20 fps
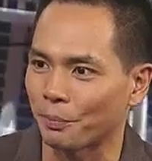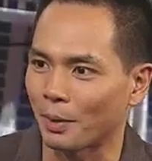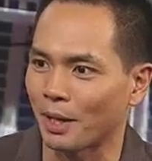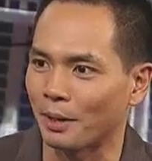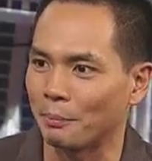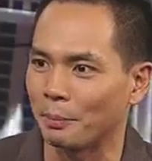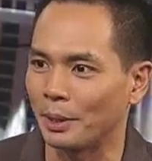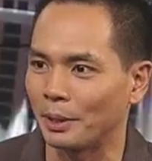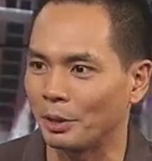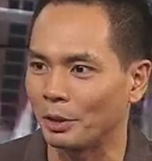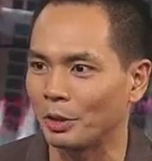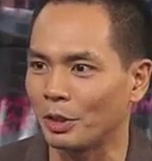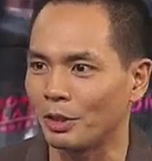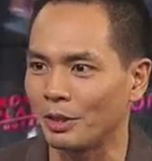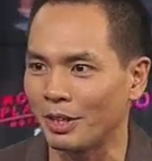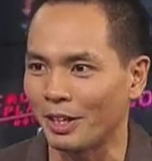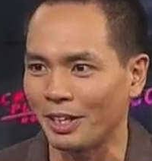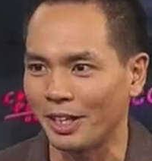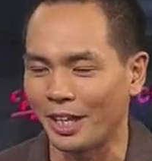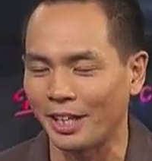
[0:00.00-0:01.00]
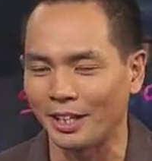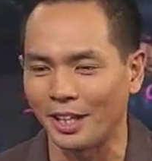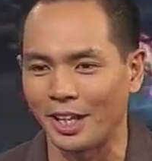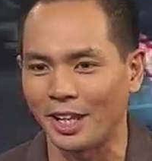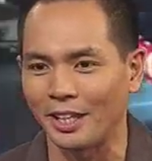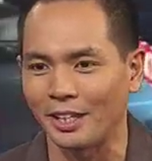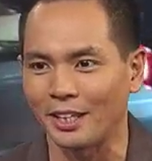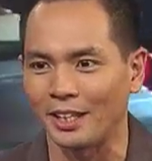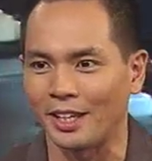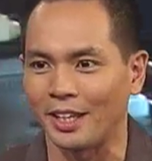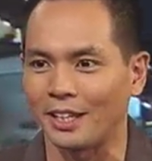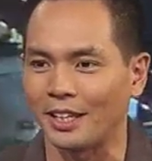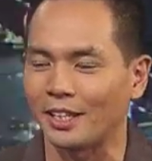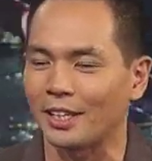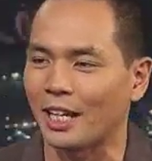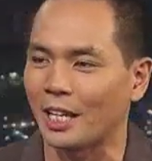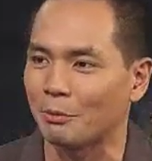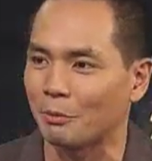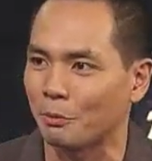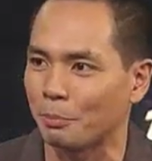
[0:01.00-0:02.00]
But in the
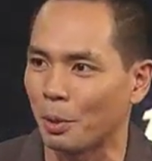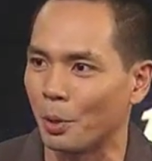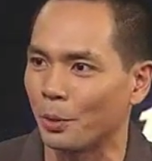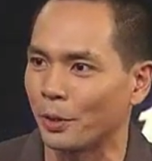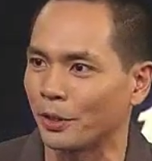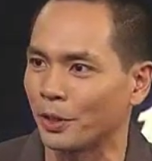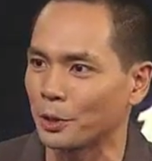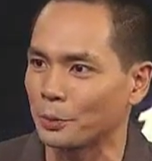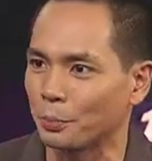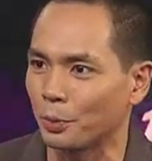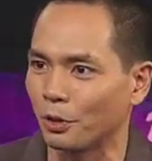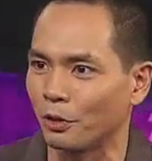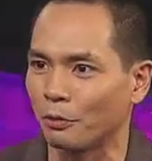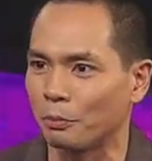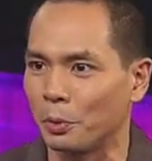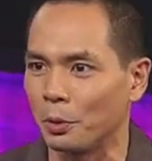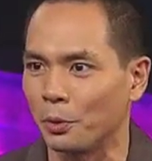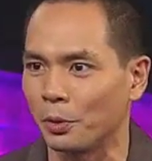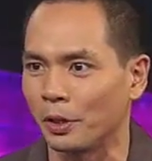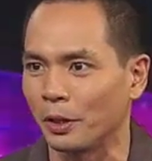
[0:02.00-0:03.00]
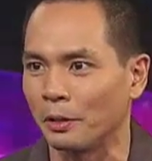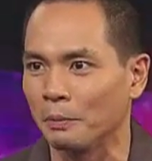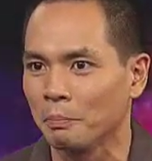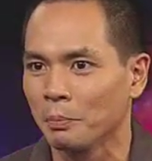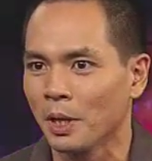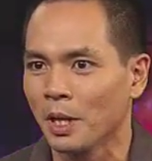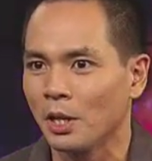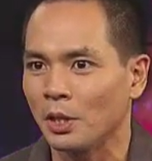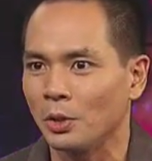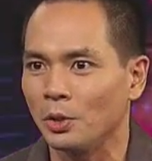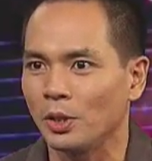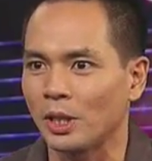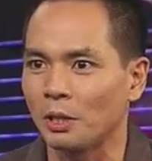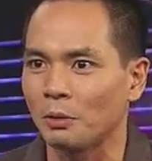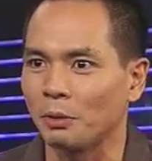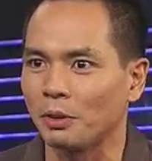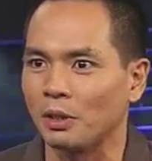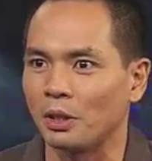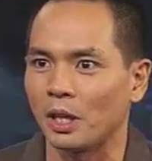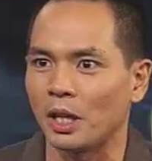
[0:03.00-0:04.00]
game of poker, in the sport of poker, you
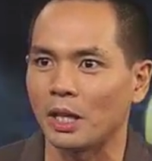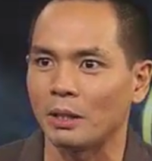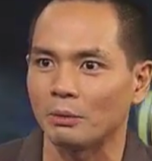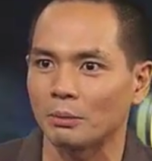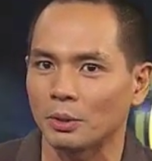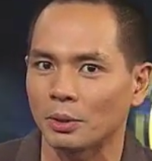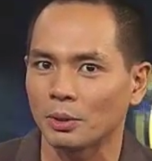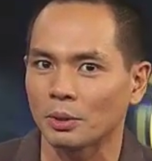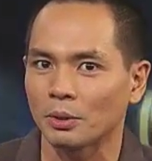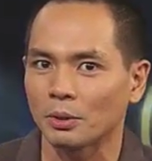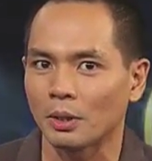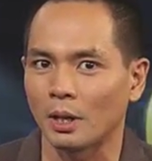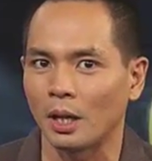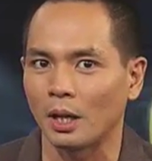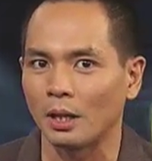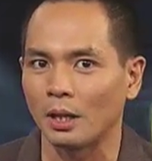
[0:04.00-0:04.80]
can relate a